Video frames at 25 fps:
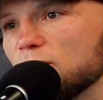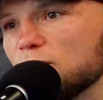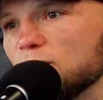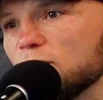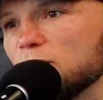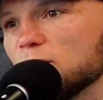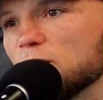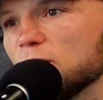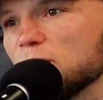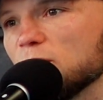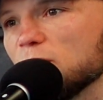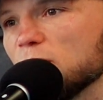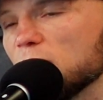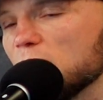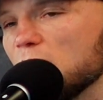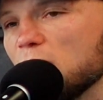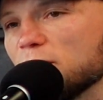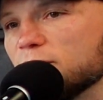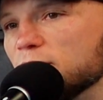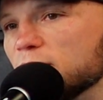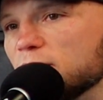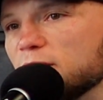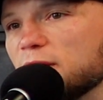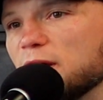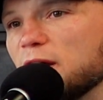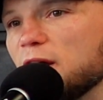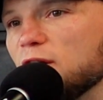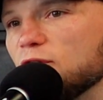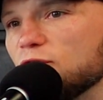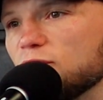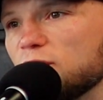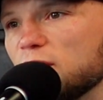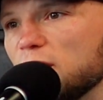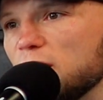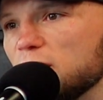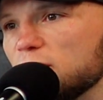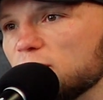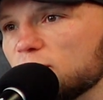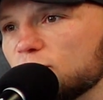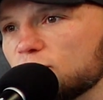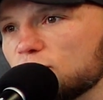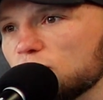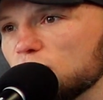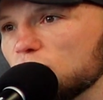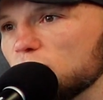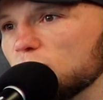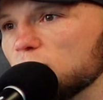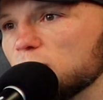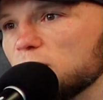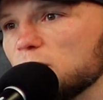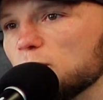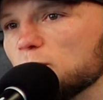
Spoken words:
you know, I didn't get educated at school.